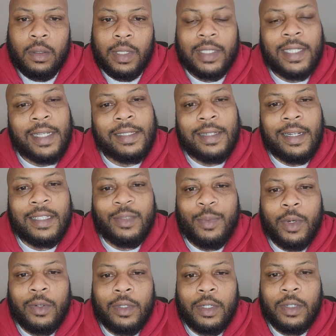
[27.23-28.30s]
When I say it's not
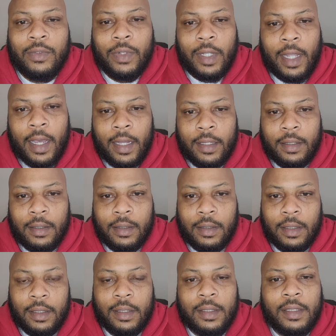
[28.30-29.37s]
spoken of a lot,
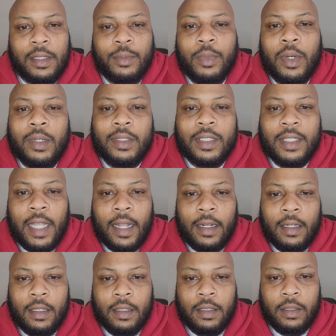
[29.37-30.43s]
it's a simple
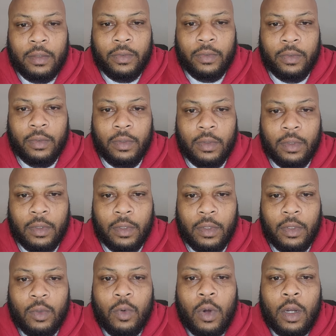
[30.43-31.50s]
understanding of
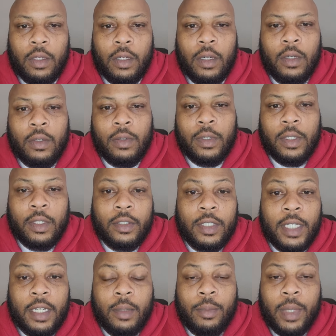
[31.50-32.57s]
you are your own
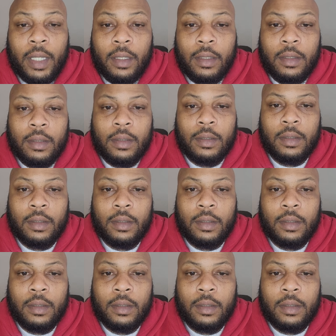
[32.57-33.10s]
energetic being.